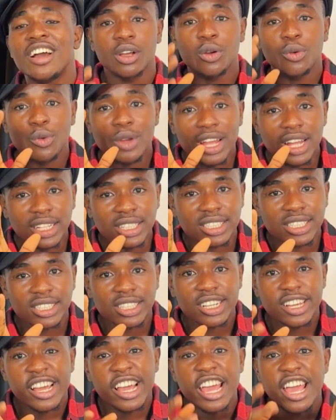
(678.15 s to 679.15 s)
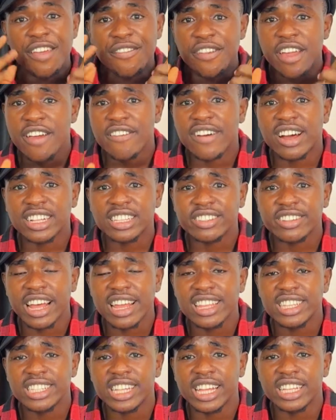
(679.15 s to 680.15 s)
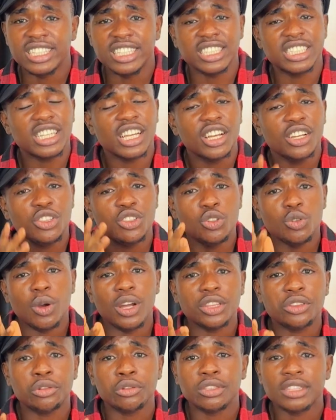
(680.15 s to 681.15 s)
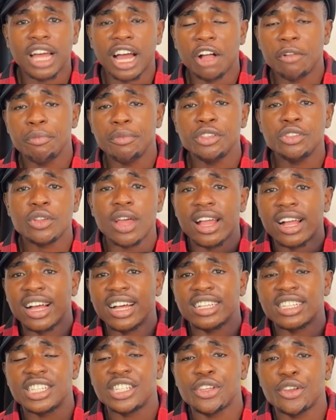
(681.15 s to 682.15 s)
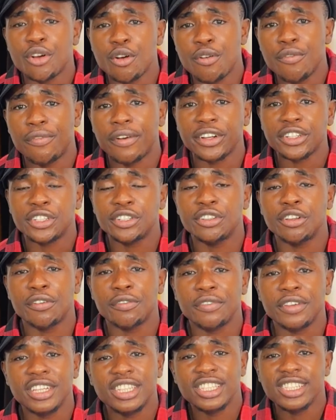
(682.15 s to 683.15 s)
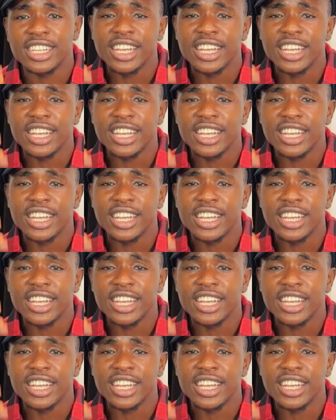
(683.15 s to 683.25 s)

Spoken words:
Wait, if you ever try this edit, don't forget to tag me so I can see your own version of it.